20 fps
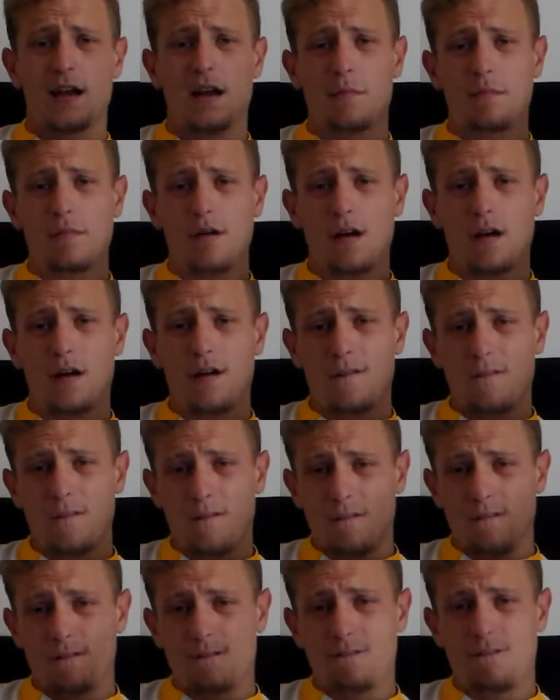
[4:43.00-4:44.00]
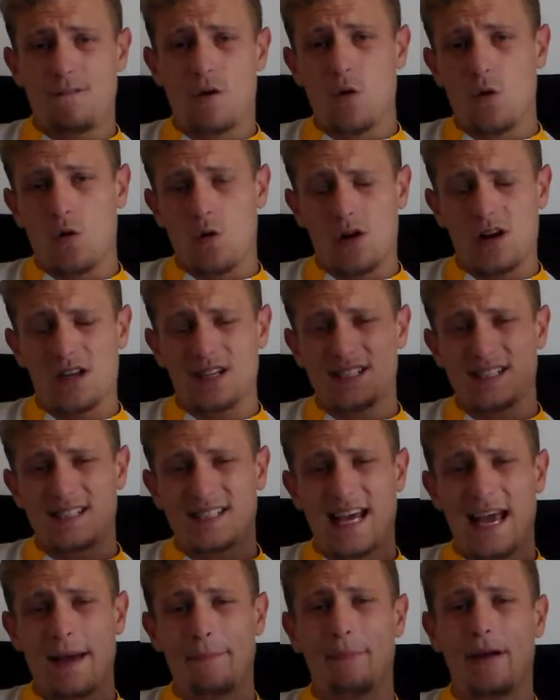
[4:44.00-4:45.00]
Number four is
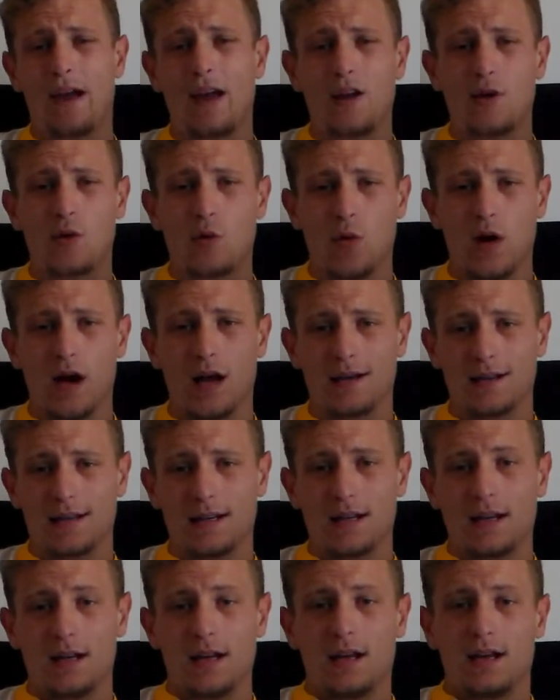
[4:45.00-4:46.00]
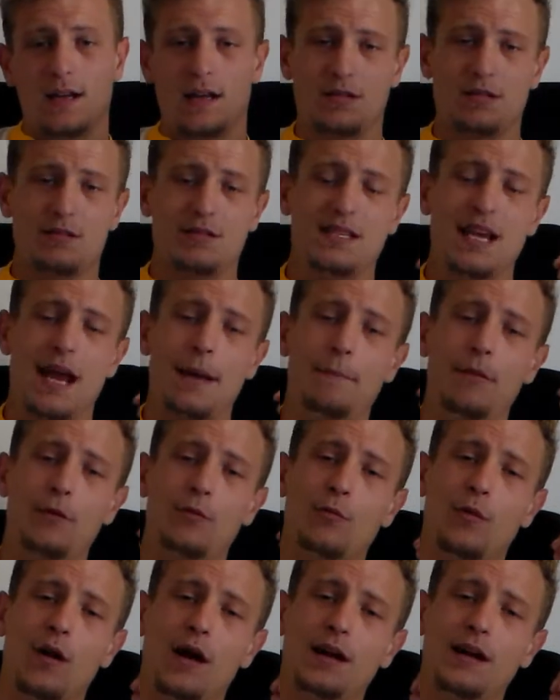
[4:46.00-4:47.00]
tap and run. Now the tap
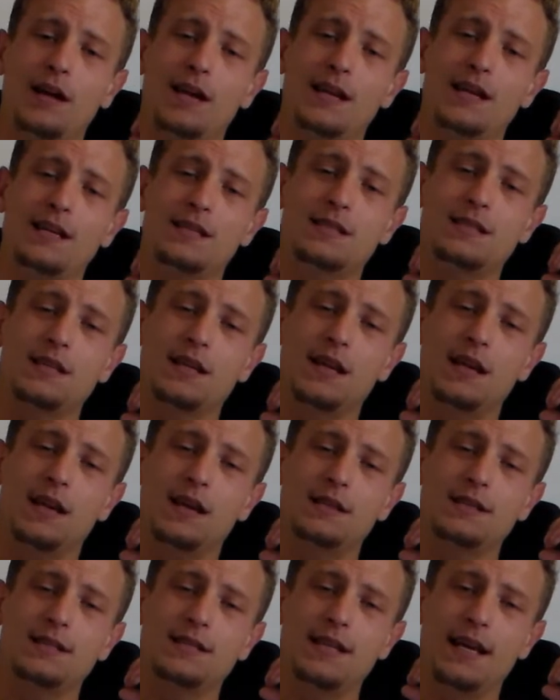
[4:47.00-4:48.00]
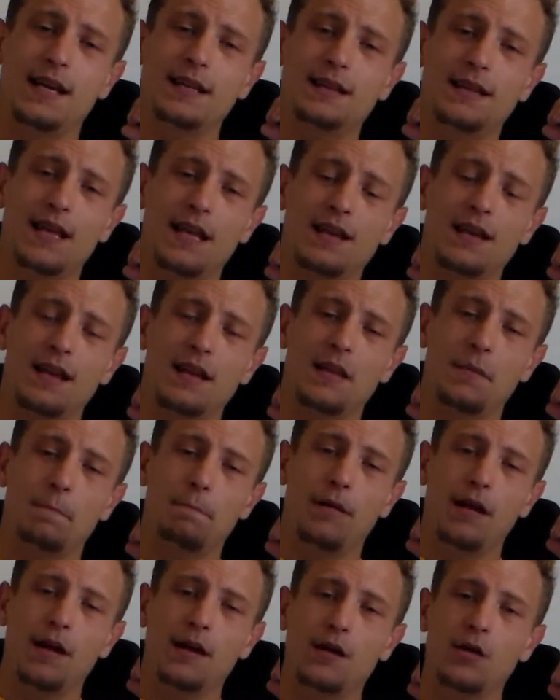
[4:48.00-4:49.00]
and run is said that the
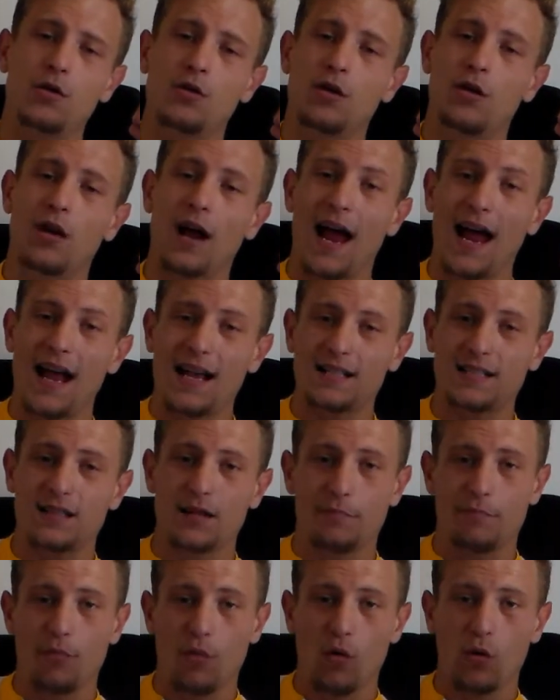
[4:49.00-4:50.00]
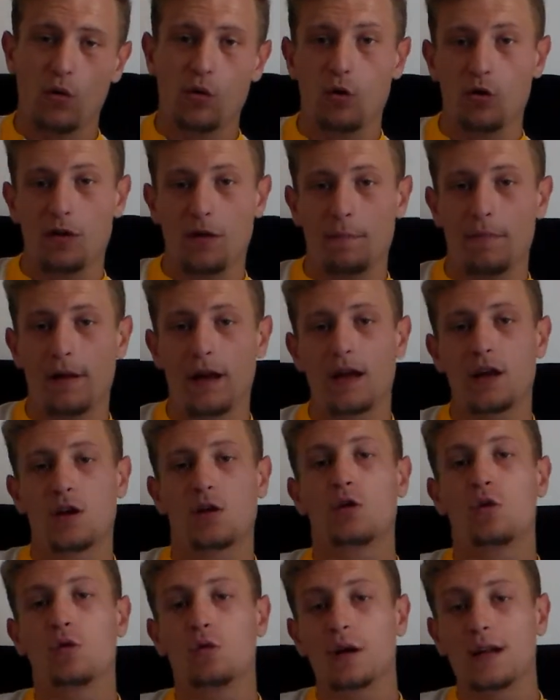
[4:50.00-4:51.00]
player who has the ball or the player
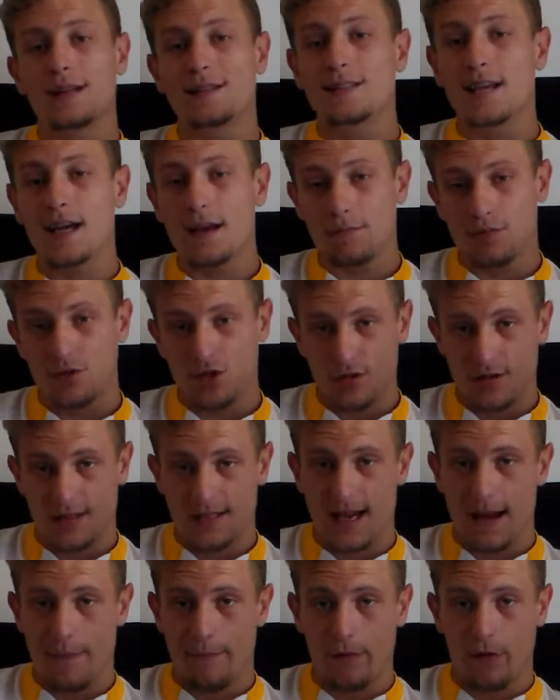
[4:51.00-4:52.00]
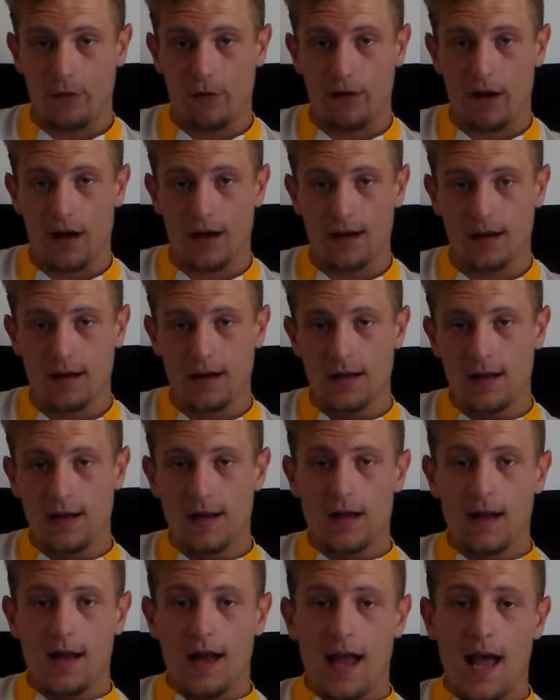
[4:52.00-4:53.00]
who attempts to tap and run
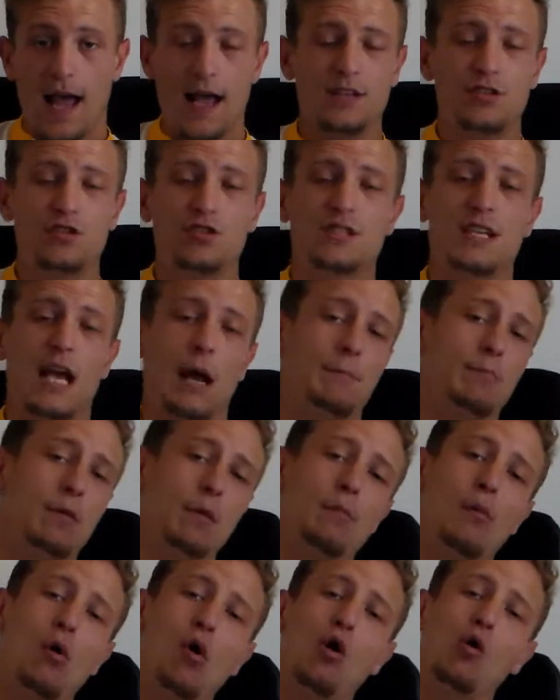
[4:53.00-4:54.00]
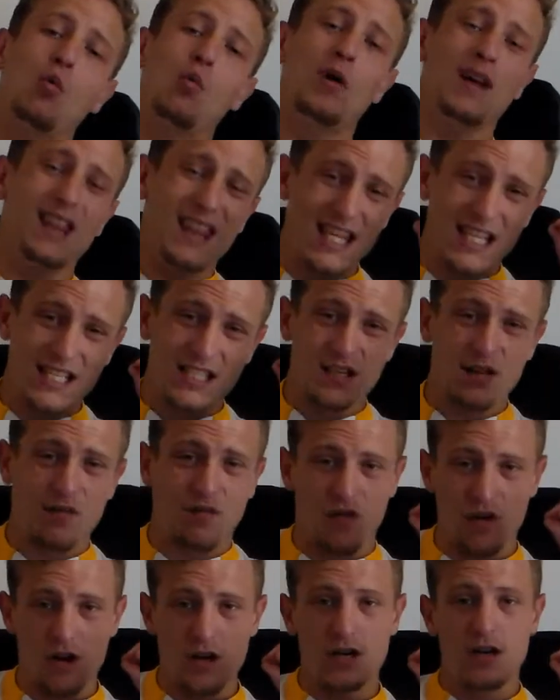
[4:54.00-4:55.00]
has to tap the ball with his
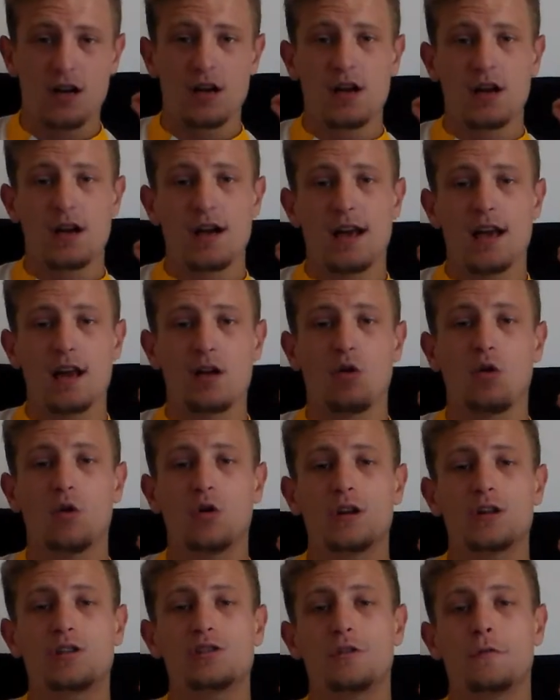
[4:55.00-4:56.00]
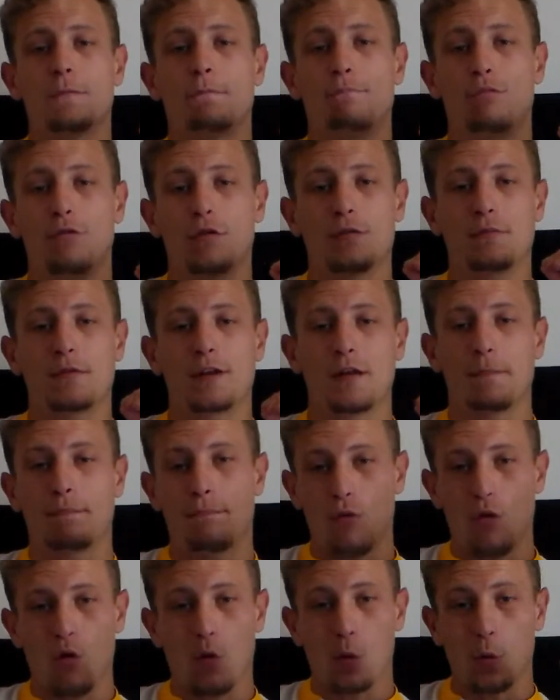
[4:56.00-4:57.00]
foot in order to put the
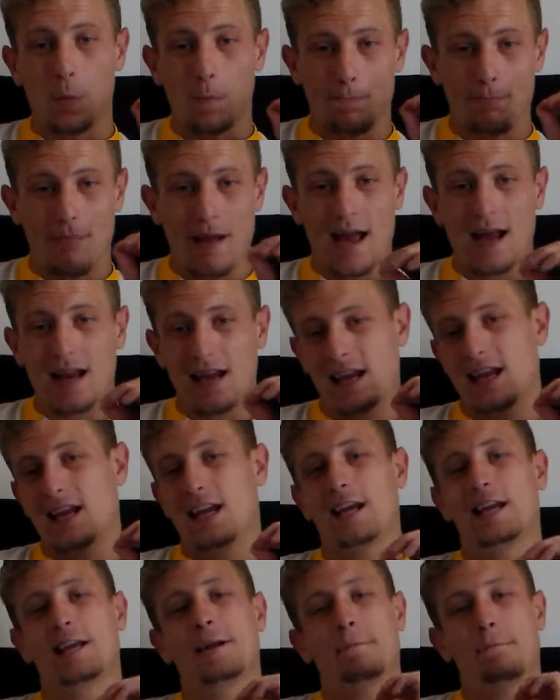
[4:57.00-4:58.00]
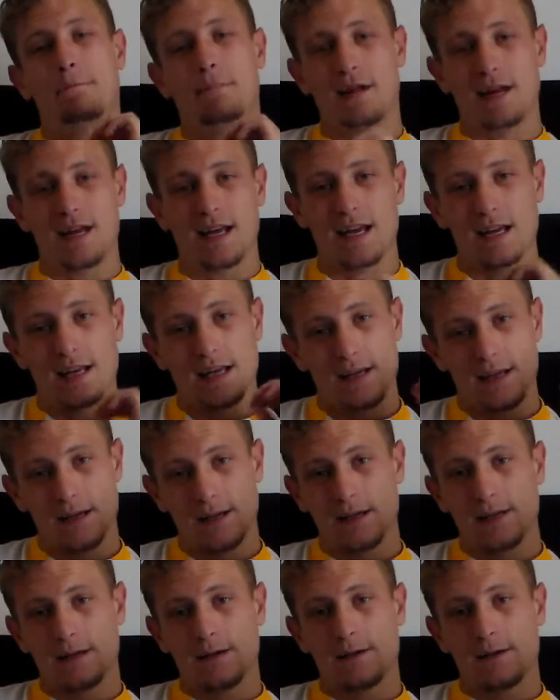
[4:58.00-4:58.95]
ball back in play.